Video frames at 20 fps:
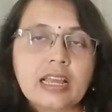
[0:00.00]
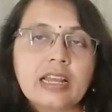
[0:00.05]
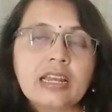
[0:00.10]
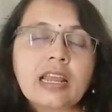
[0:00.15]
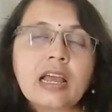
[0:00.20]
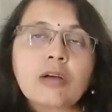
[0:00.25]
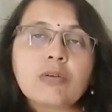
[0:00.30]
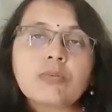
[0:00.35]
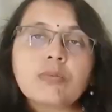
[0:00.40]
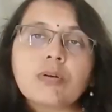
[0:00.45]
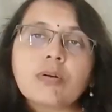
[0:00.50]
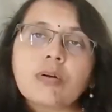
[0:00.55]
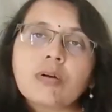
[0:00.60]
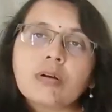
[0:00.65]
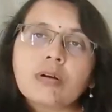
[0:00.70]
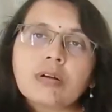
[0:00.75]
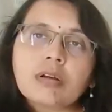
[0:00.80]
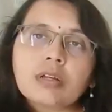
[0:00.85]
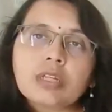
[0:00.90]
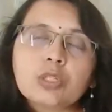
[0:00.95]
Now,
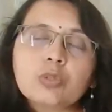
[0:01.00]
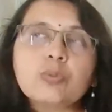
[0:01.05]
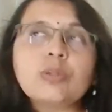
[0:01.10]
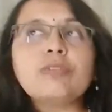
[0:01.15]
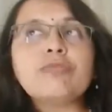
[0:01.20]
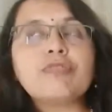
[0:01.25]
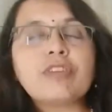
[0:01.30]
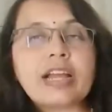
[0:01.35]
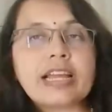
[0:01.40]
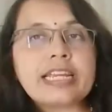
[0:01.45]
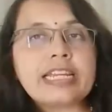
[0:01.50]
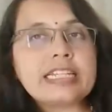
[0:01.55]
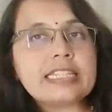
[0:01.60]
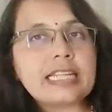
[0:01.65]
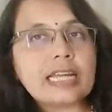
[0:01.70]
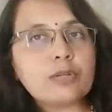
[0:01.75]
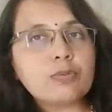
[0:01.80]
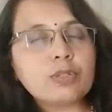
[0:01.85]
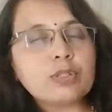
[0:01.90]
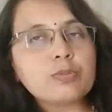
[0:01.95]
you will find
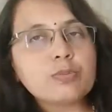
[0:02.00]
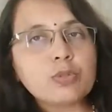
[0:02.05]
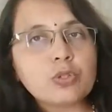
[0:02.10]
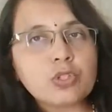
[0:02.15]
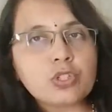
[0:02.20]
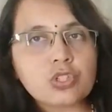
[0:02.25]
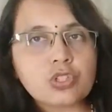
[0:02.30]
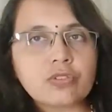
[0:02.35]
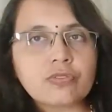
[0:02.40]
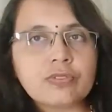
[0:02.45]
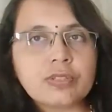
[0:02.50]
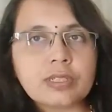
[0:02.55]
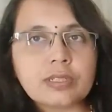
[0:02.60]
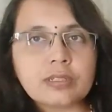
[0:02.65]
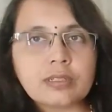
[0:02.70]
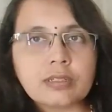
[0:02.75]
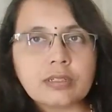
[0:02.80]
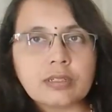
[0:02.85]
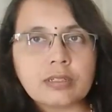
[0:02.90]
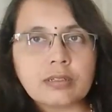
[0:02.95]
that with most of
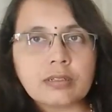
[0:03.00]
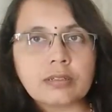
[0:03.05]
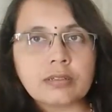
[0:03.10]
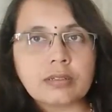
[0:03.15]
the